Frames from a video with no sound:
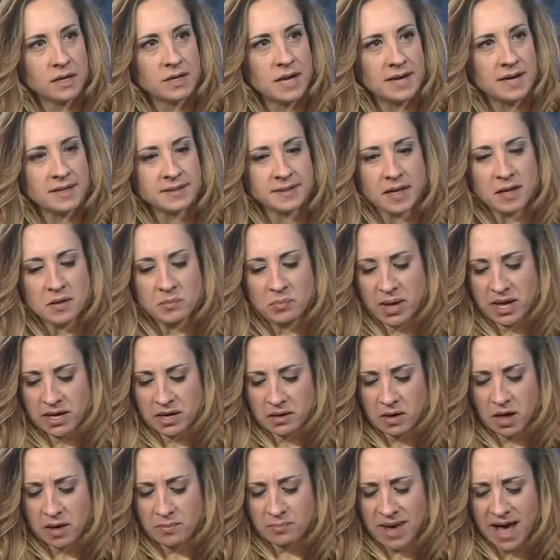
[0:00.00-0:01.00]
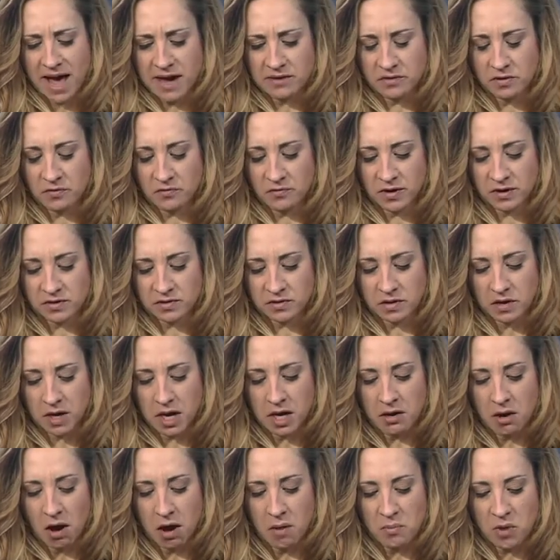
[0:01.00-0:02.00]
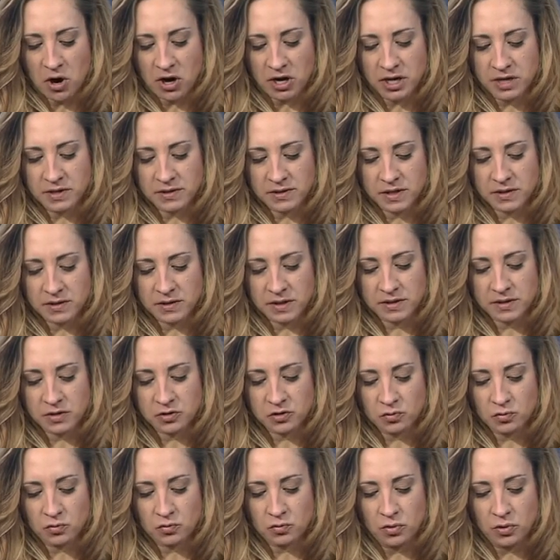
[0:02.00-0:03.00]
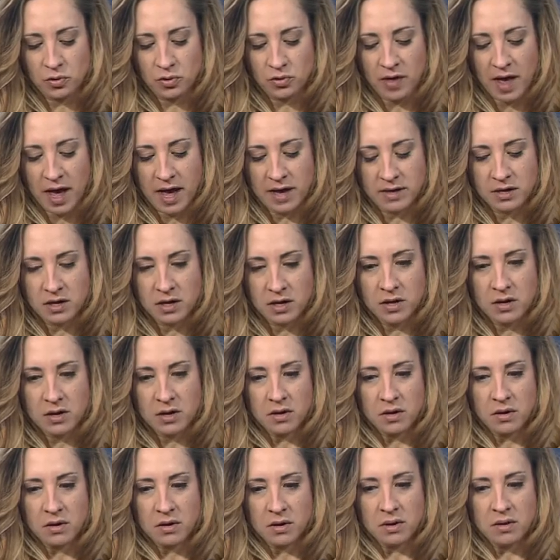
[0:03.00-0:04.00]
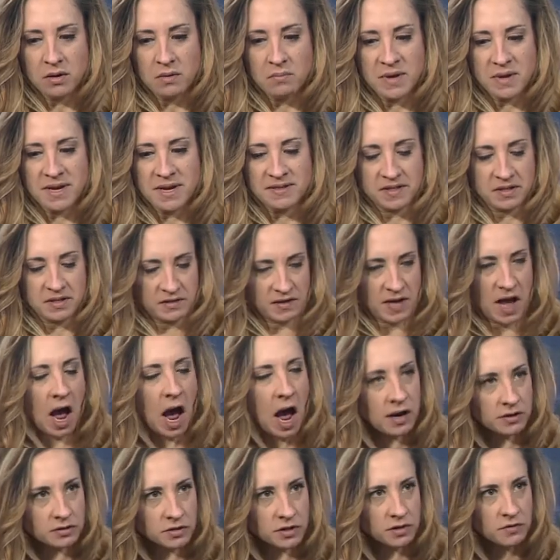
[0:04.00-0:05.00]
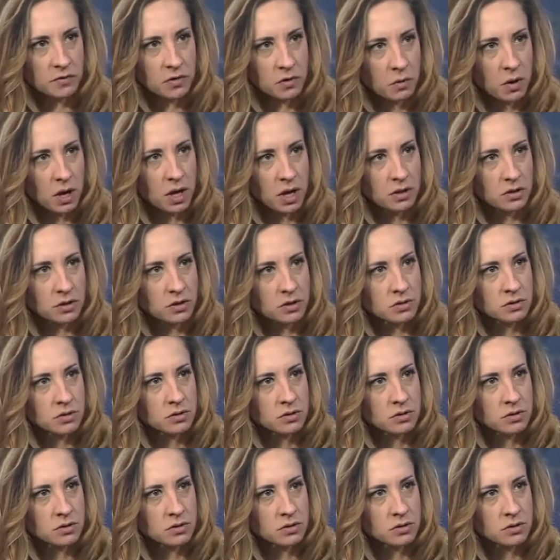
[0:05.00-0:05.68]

And how does that impact the fixed income market? Is this a rule that is intact, if you will?